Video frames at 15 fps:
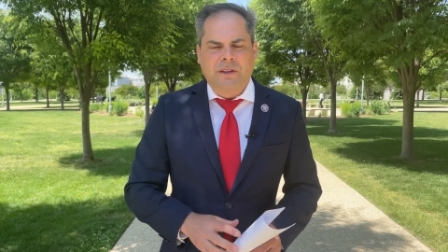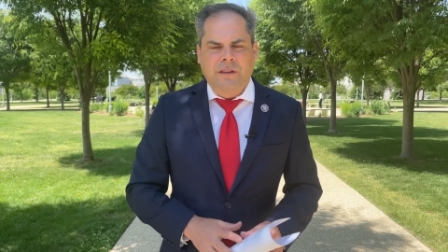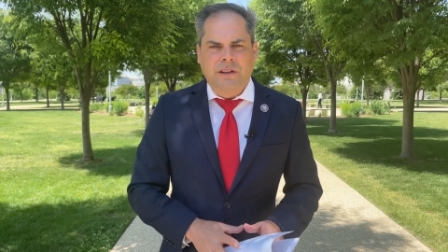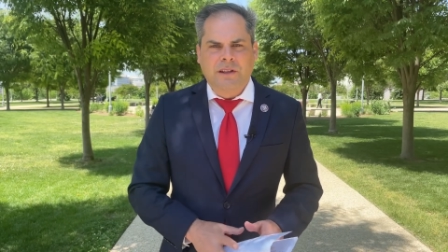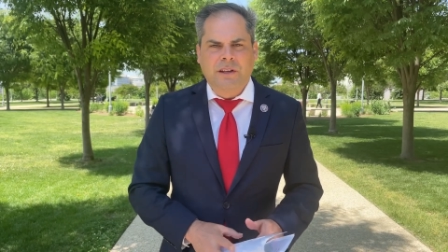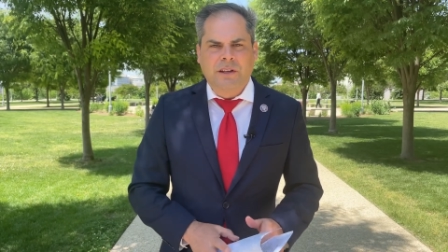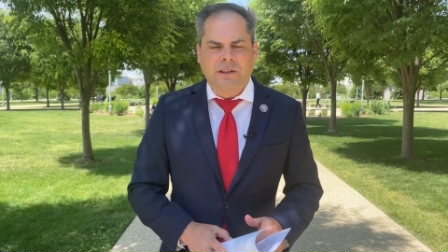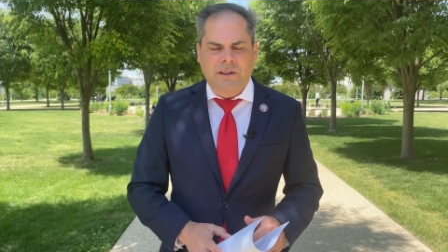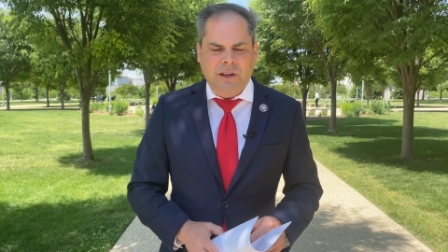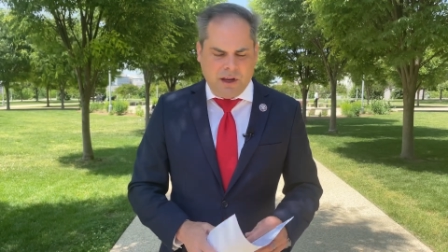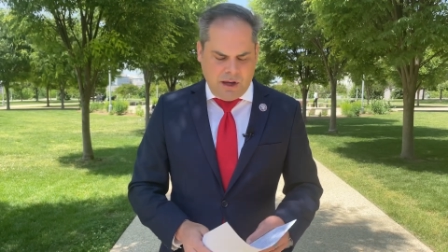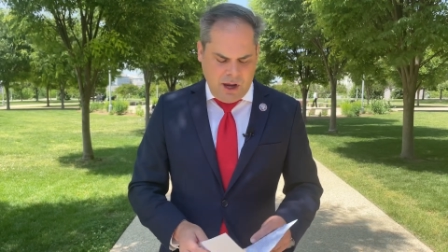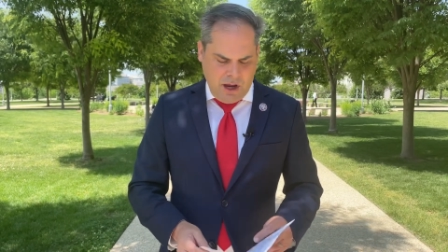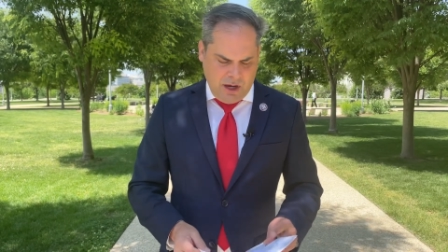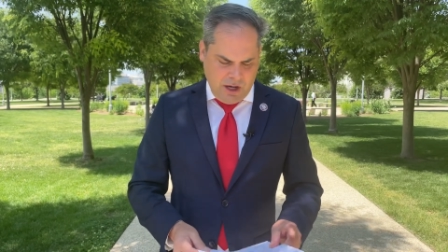And this is
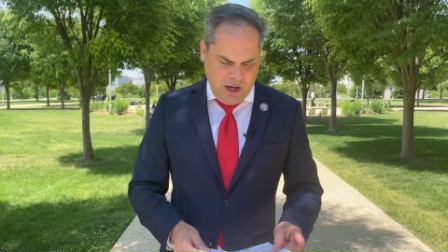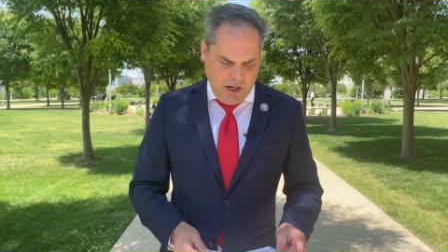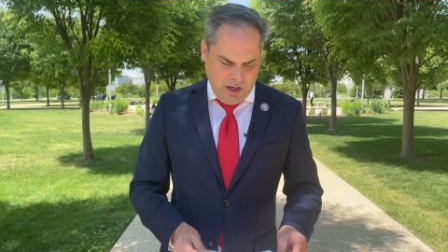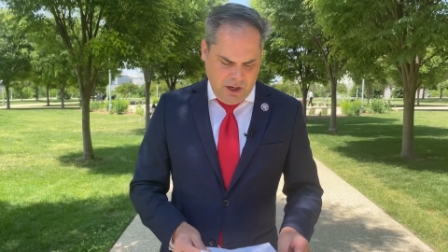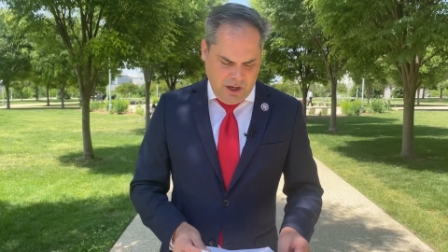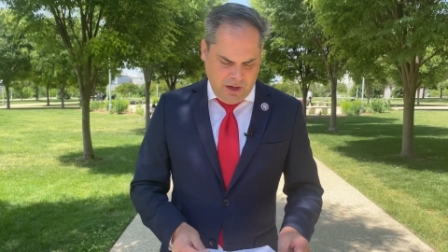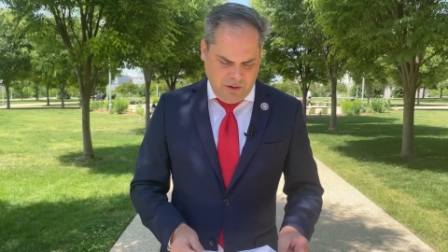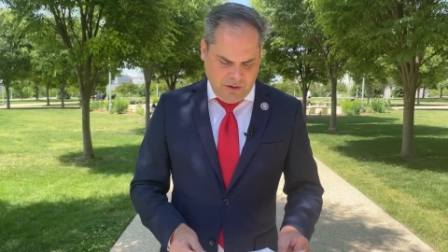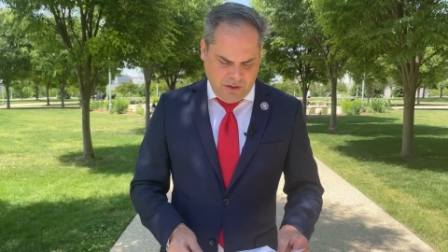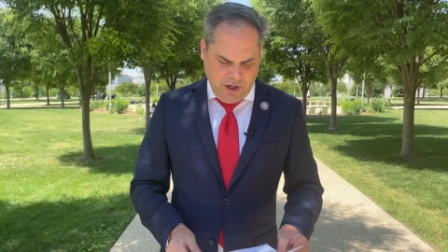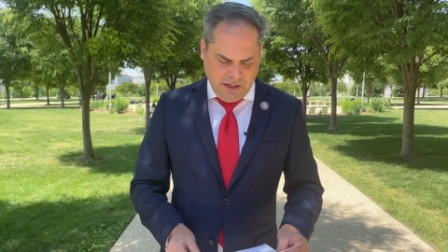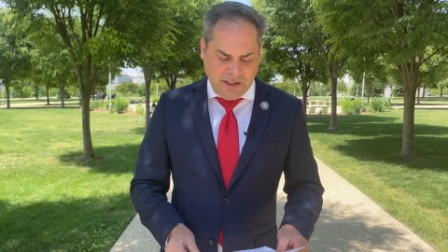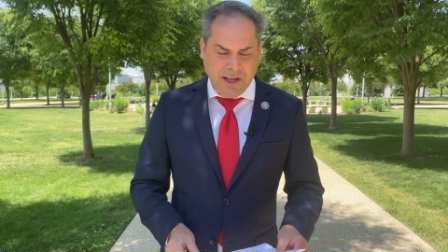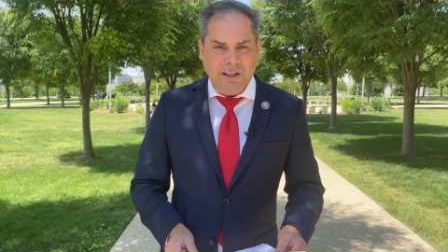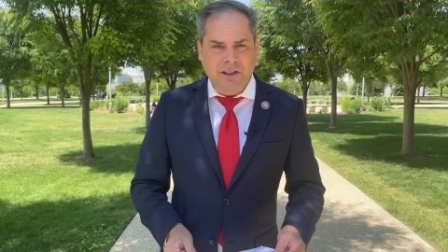a, a, a, a
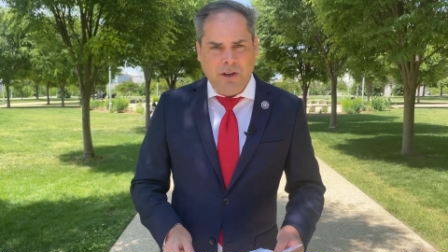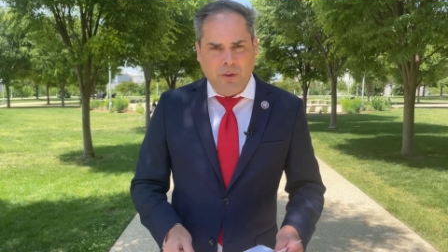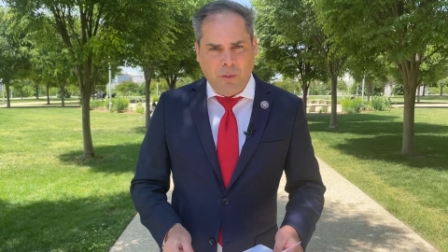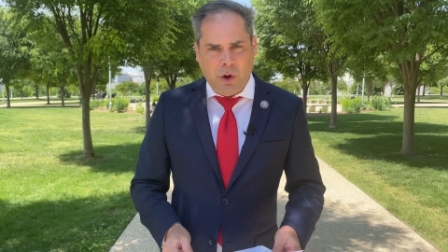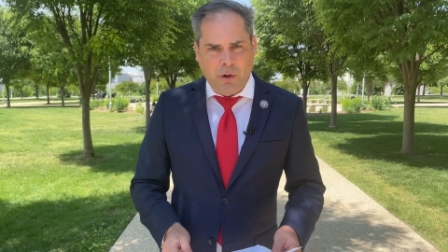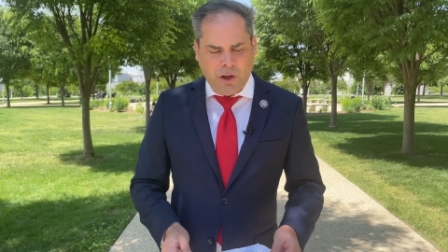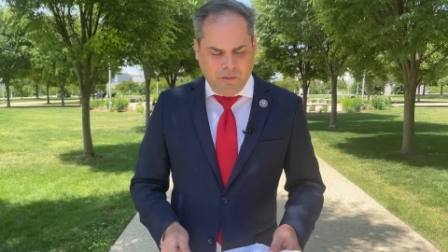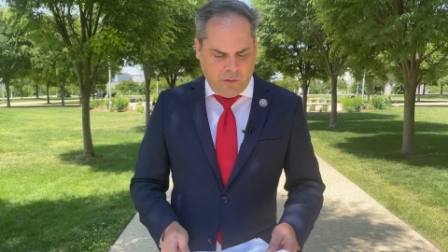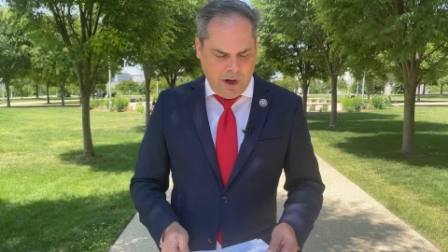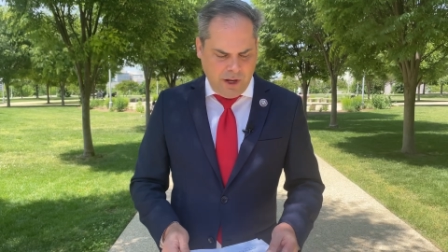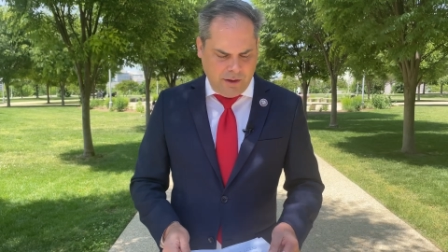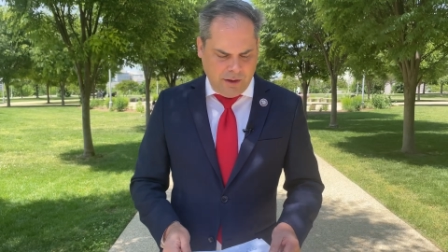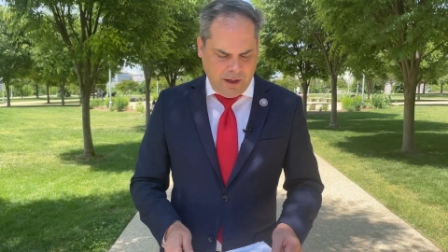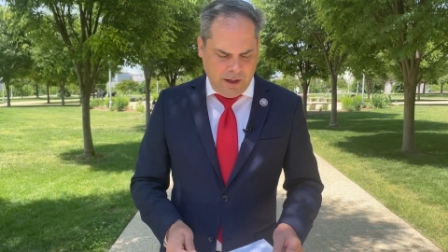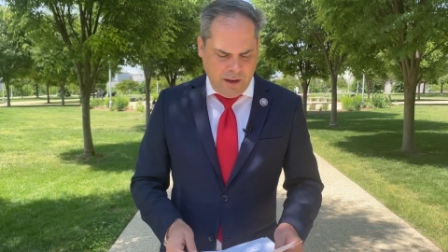testimony,
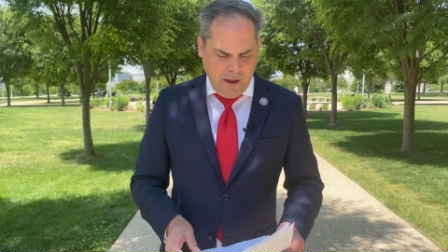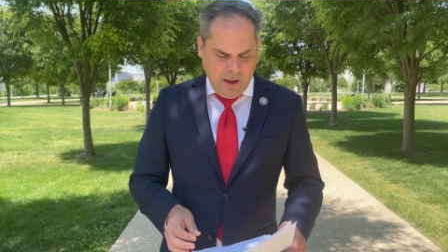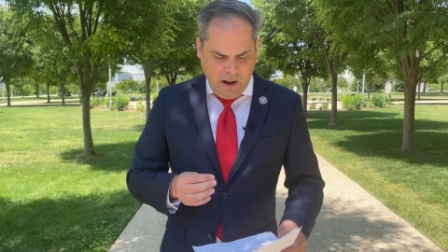frankly,